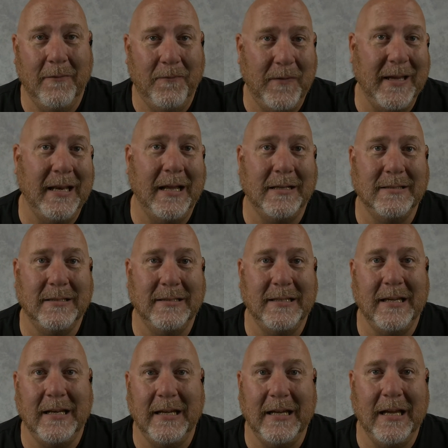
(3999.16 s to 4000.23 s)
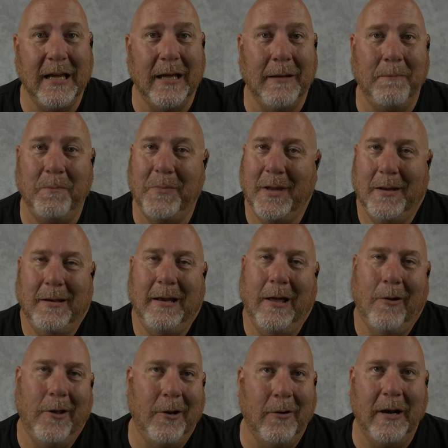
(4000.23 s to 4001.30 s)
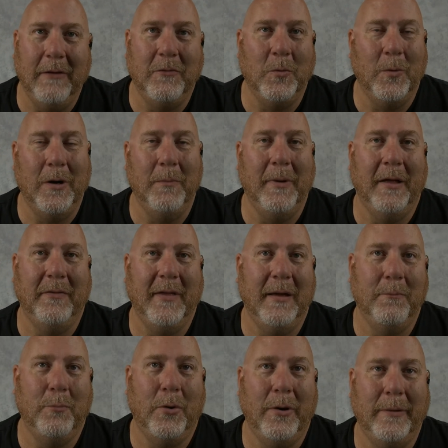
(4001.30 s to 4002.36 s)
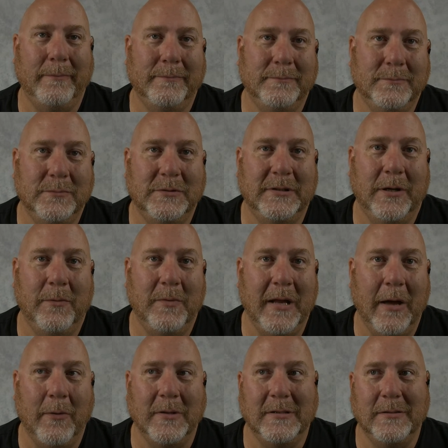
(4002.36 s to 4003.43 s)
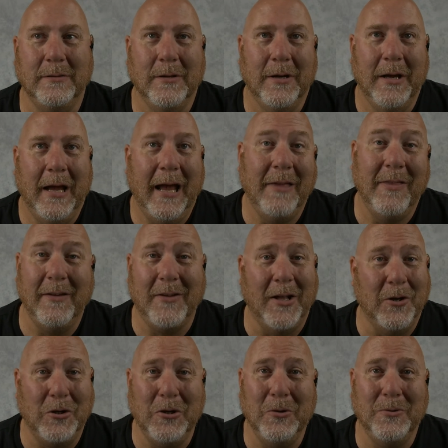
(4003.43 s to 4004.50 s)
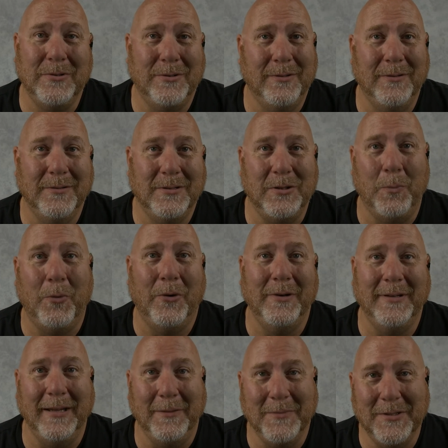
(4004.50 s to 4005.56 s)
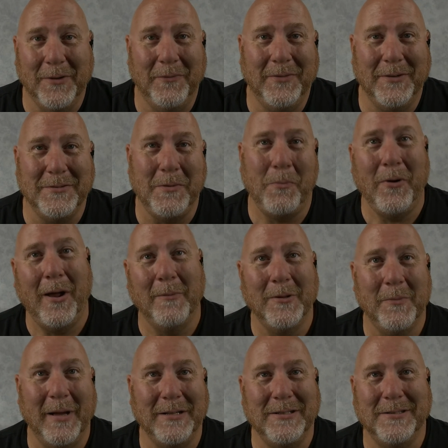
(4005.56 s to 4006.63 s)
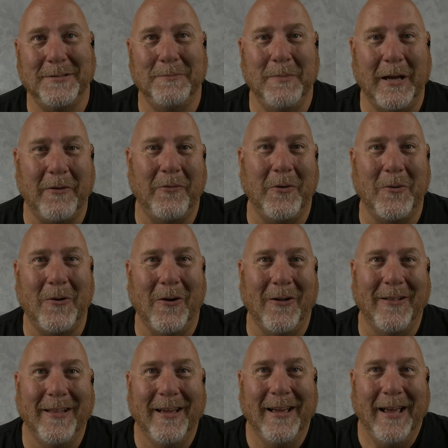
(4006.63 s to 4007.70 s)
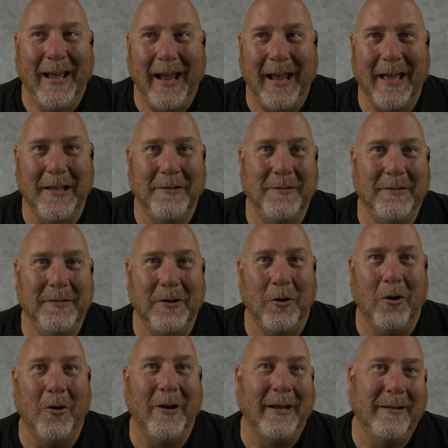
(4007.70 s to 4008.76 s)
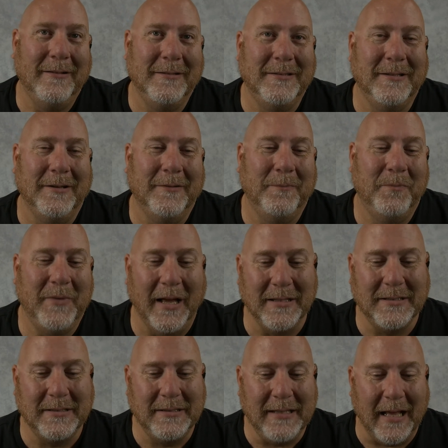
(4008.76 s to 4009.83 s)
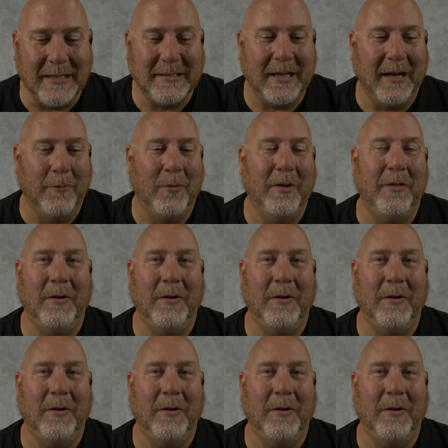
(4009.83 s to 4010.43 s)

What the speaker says: Phoenix CDN, now I don't have to worry about that part. So now and they've got a huge support team. So if there's a problem, I just make a phone call and they're on it. So that's kind of one